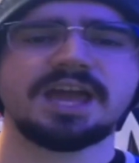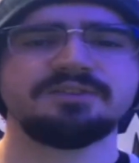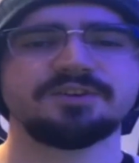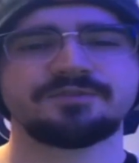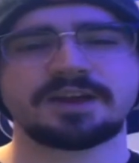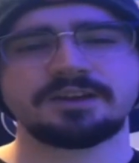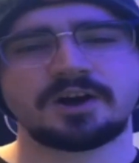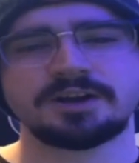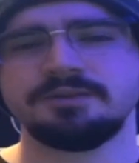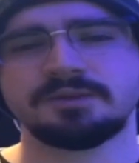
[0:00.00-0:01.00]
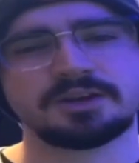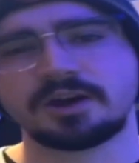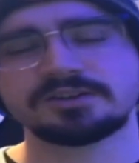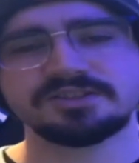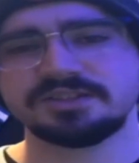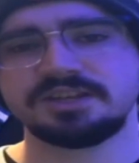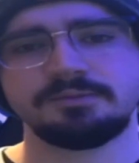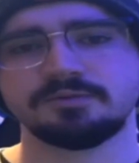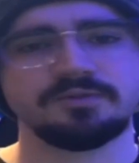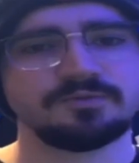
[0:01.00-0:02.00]
If you're a fan of hockey, regardless of the
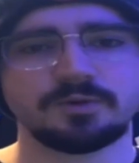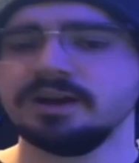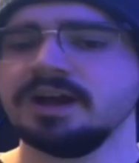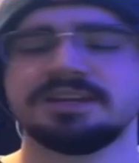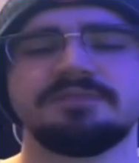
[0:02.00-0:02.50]
team you root for,